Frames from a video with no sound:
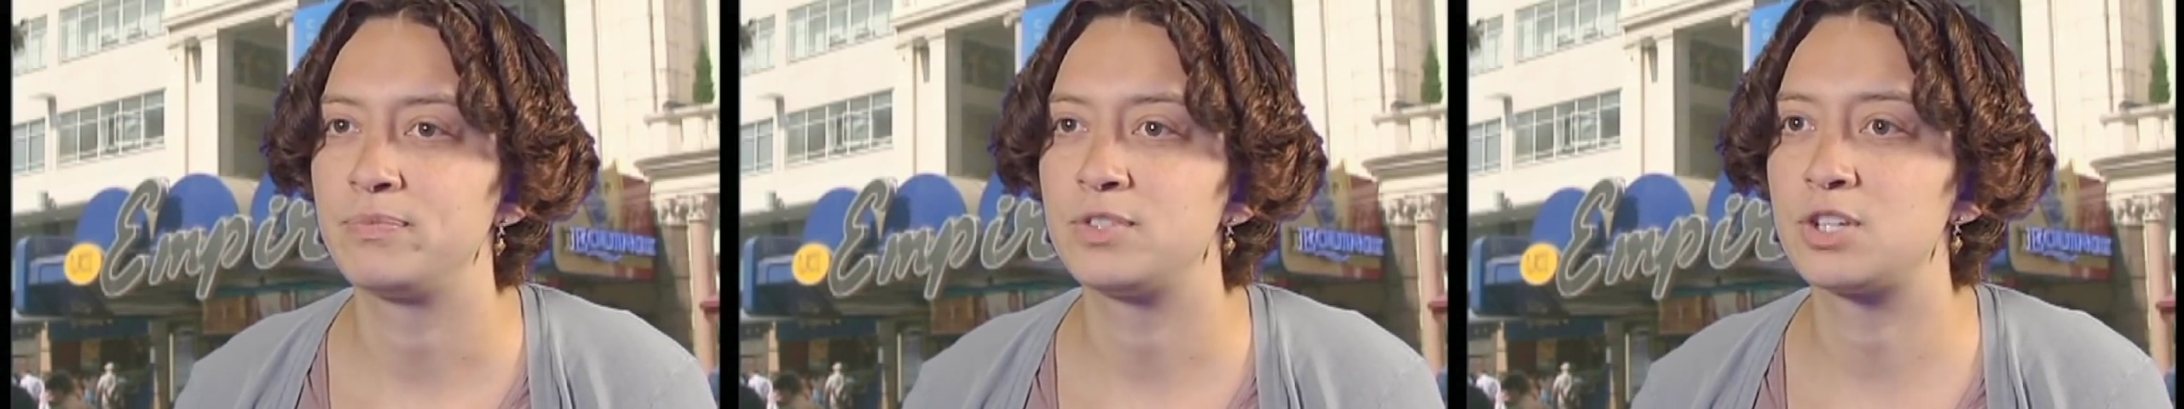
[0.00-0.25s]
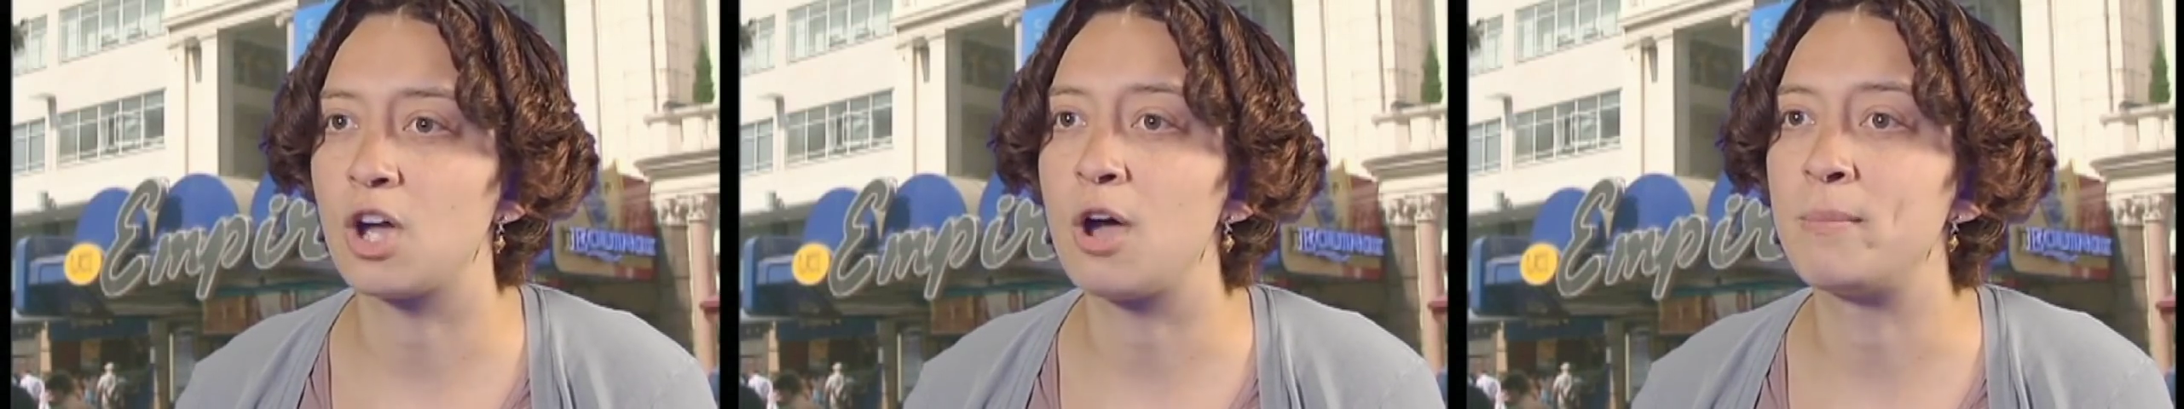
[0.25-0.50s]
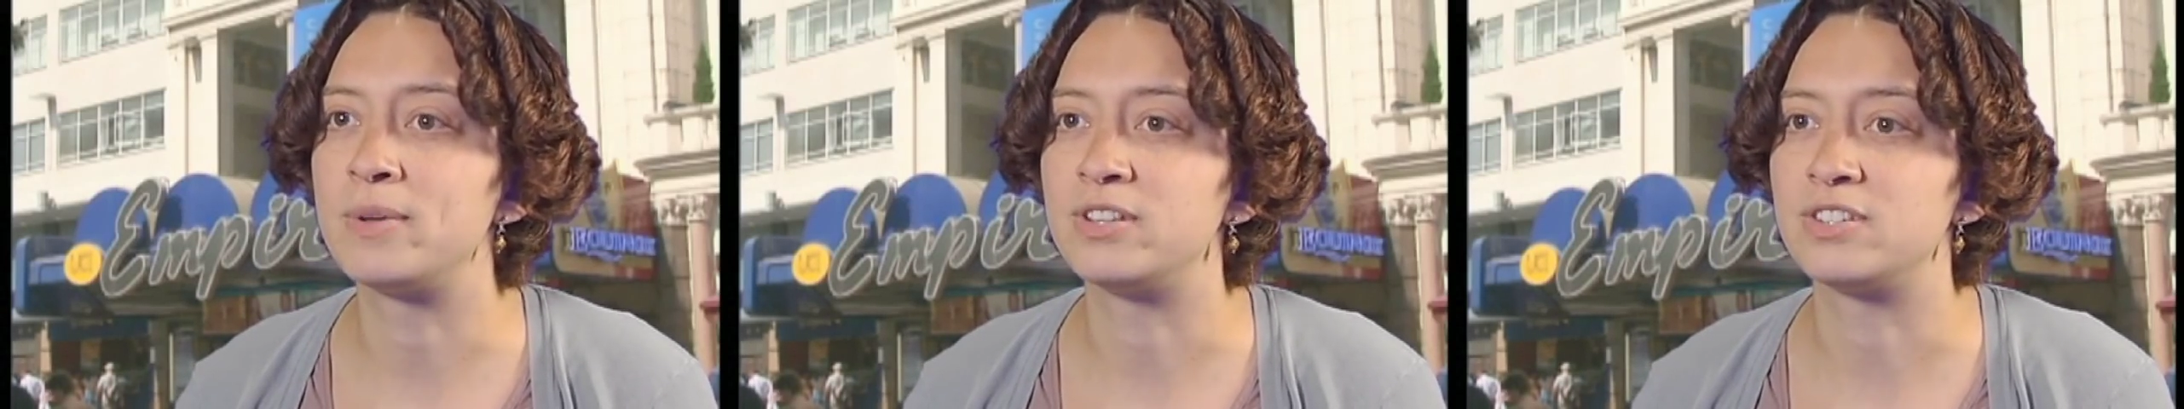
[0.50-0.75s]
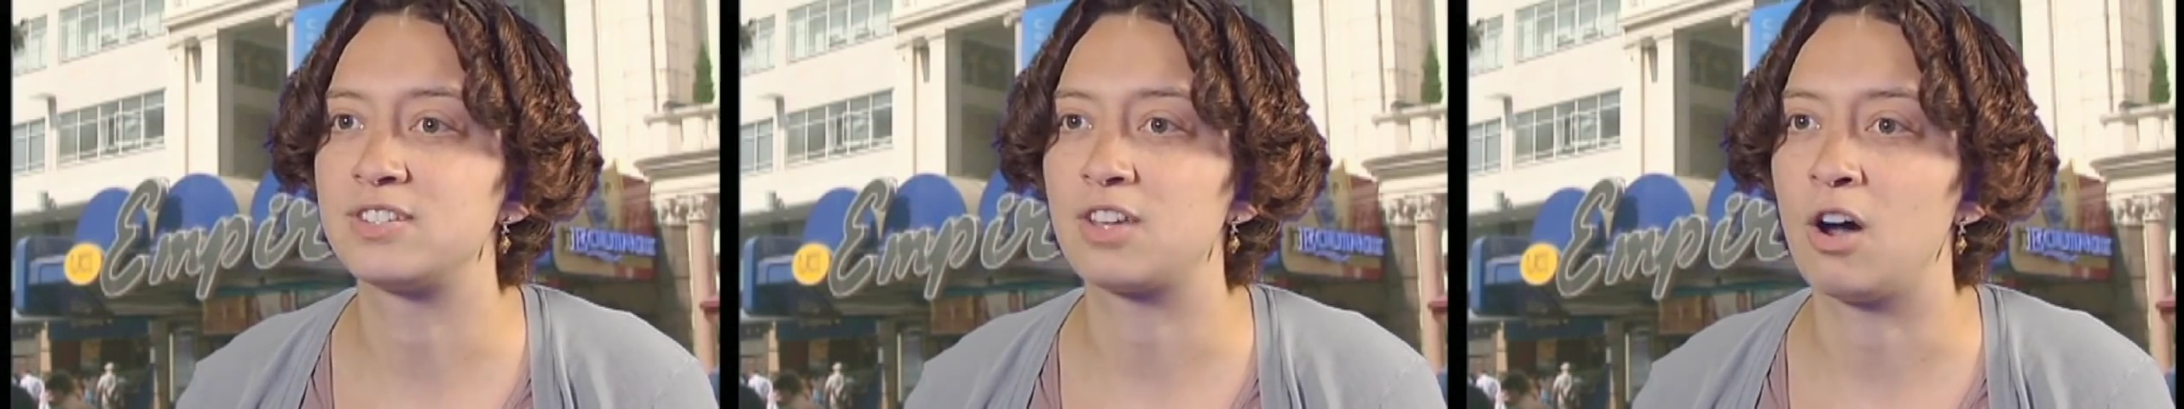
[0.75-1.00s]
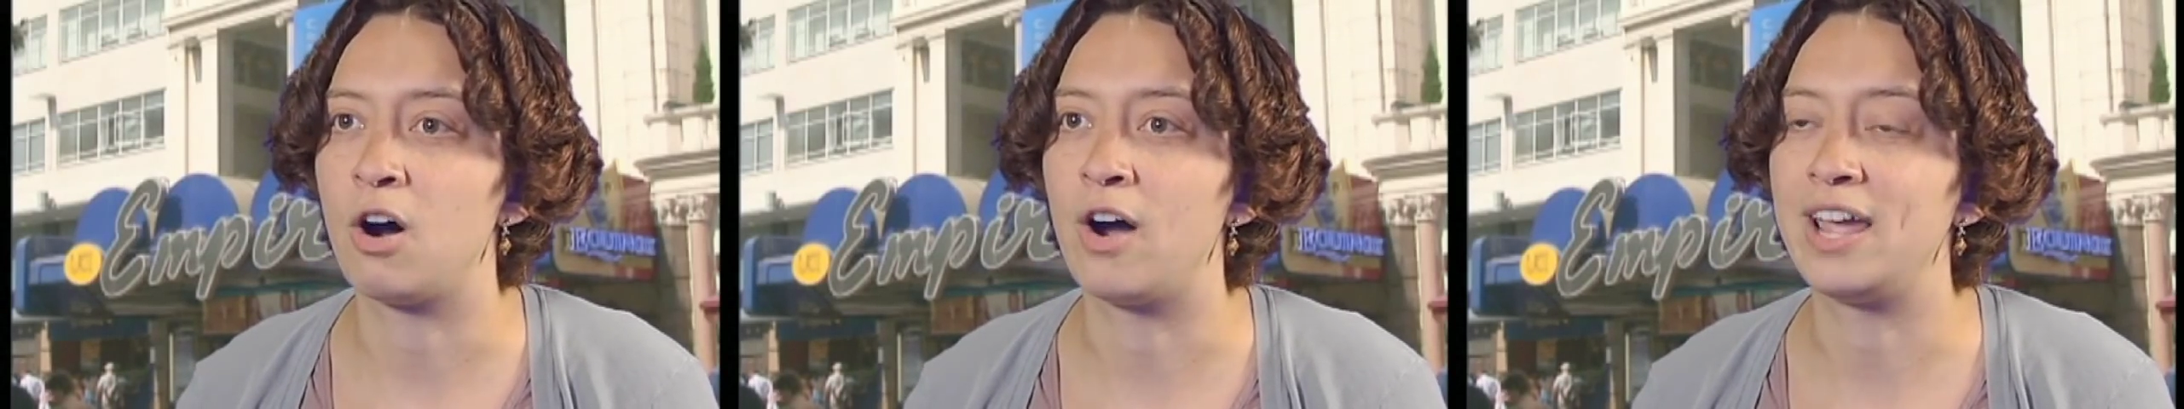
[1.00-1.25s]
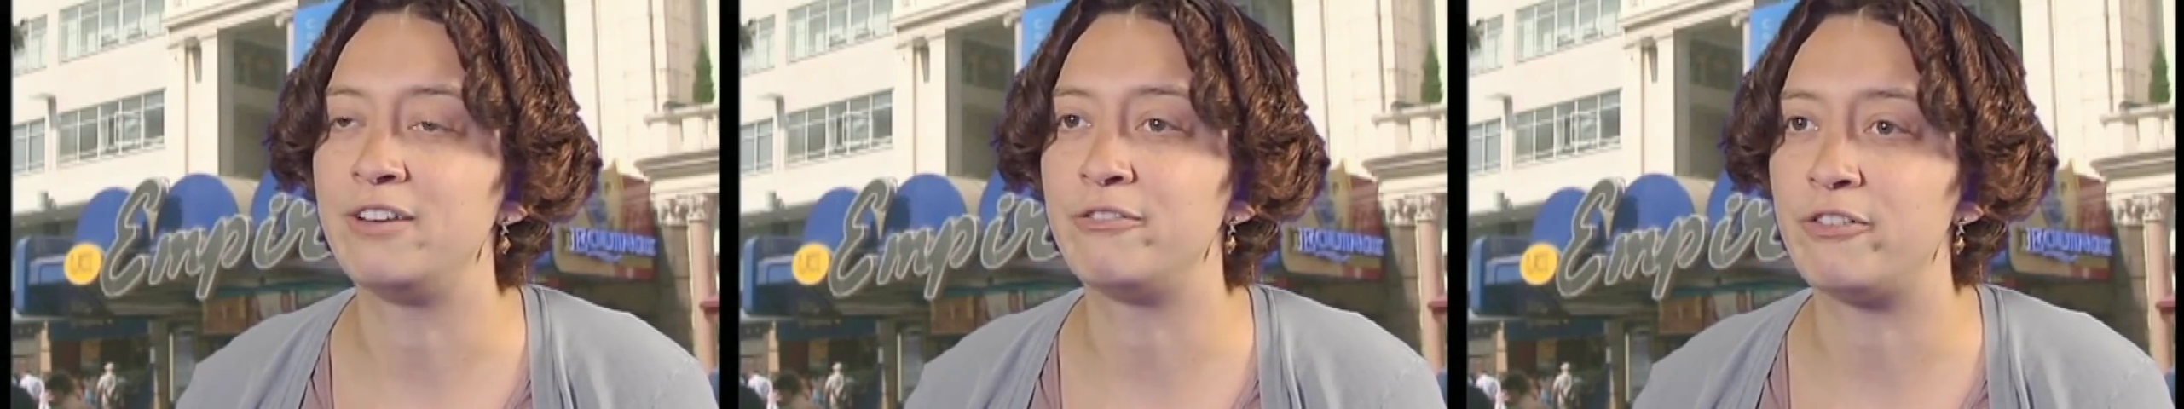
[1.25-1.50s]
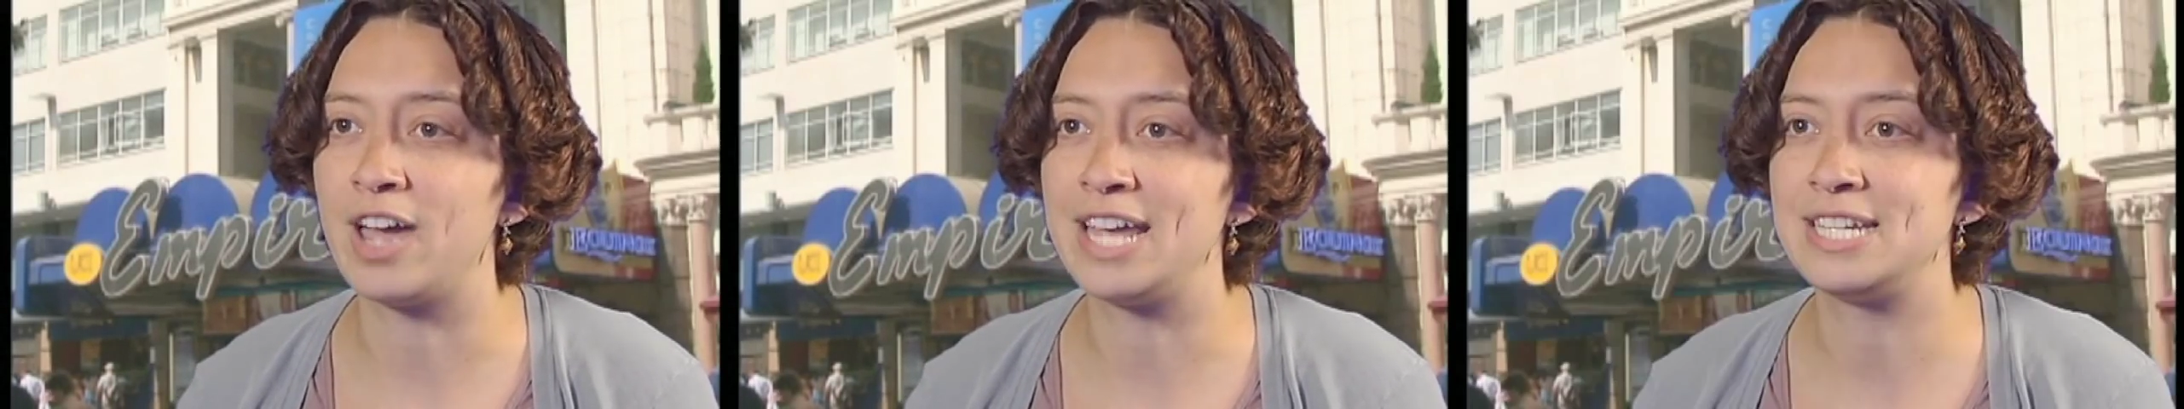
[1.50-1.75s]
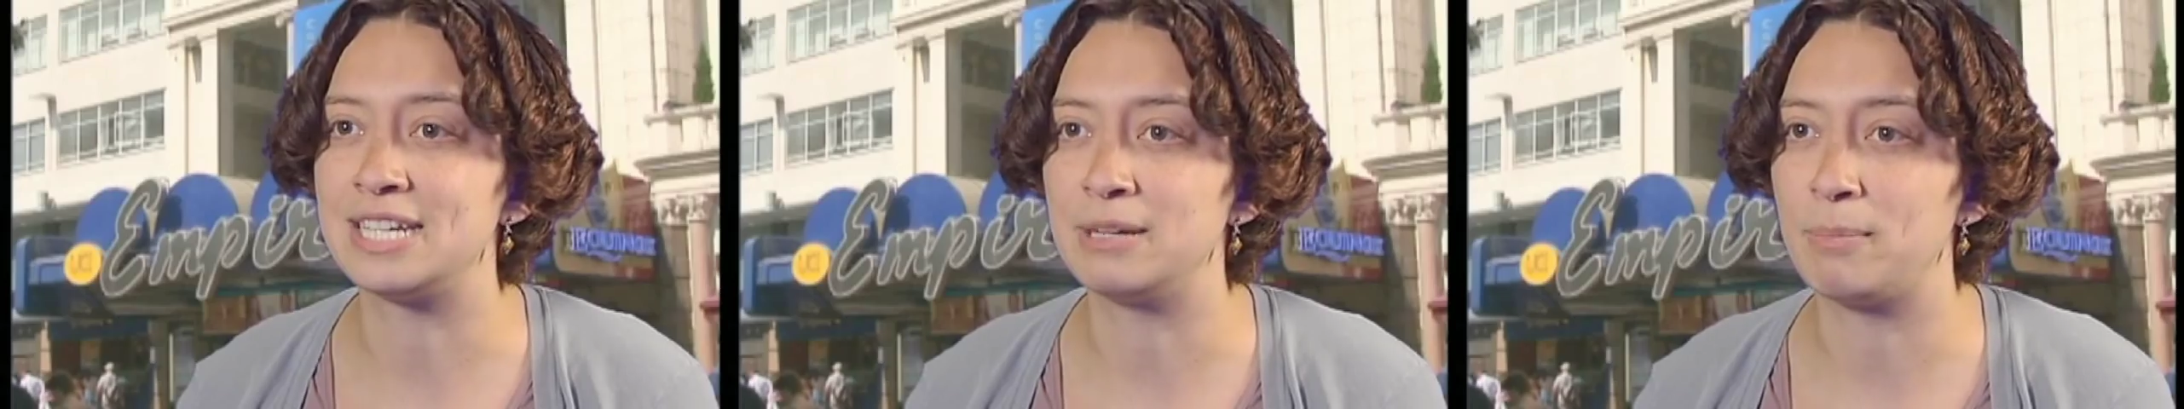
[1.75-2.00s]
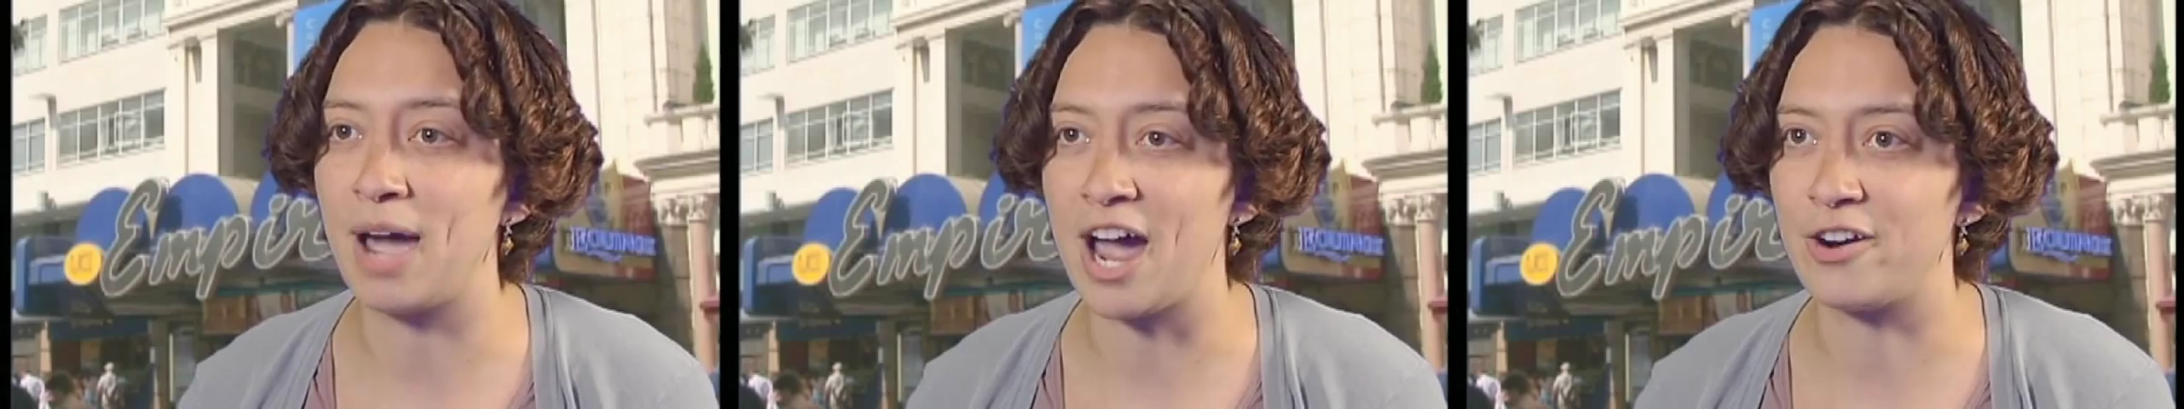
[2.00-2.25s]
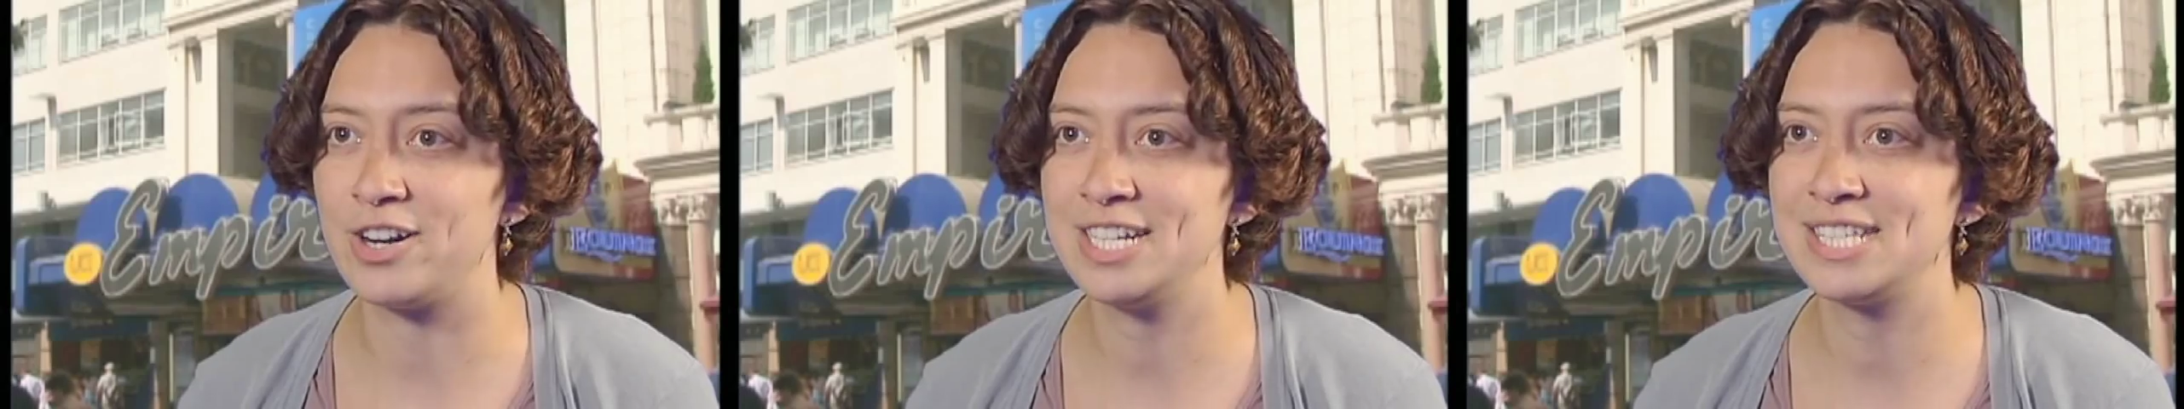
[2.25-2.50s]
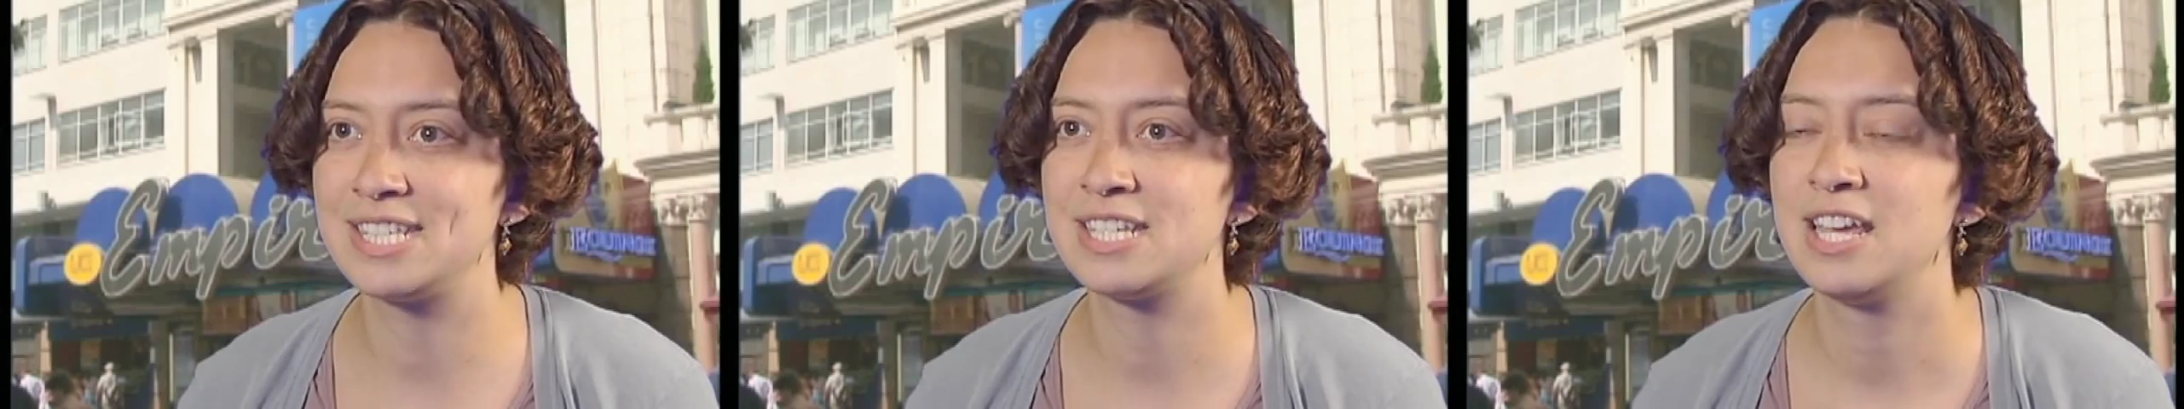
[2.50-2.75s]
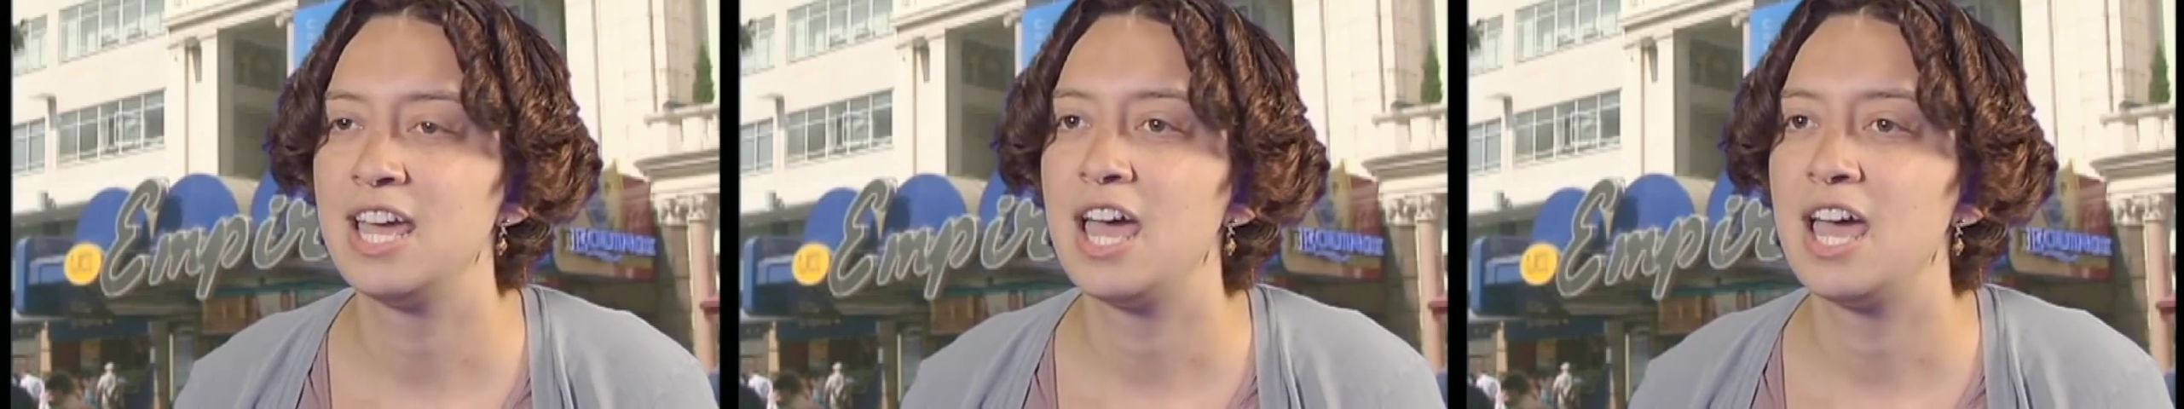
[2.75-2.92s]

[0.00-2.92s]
Germans are invading Paris